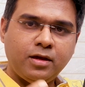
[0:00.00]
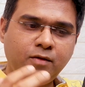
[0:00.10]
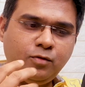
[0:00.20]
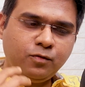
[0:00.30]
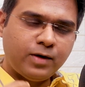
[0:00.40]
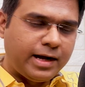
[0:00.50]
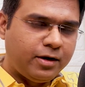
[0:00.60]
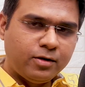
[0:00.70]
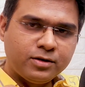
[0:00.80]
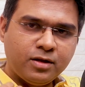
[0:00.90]
If you
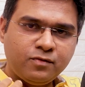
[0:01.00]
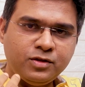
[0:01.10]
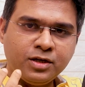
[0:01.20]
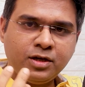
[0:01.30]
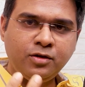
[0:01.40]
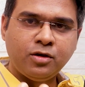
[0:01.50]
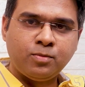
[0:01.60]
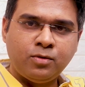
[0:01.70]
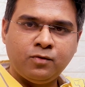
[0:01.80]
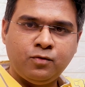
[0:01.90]
find yourself checking
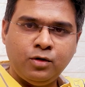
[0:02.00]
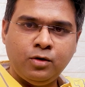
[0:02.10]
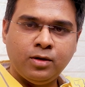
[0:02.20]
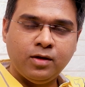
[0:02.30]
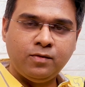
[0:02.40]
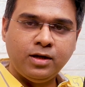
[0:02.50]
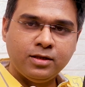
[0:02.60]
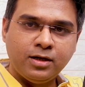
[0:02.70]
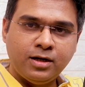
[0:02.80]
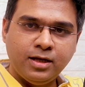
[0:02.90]
your portfolio every
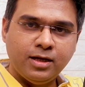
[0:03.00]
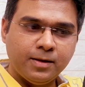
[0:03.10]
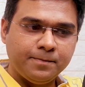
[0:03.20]
other day,